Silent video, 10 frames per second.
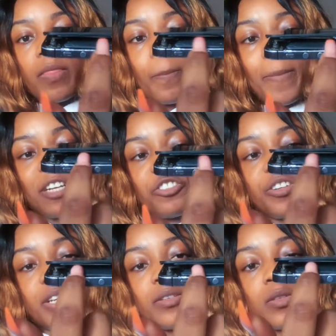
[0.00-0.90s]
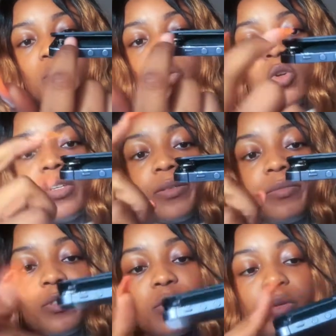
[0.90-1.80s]
battery is
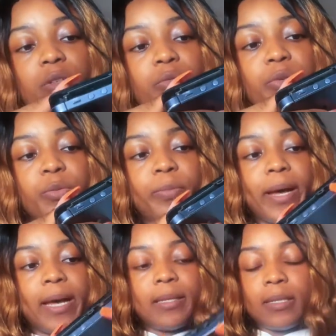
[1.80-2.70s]
swollen real bad.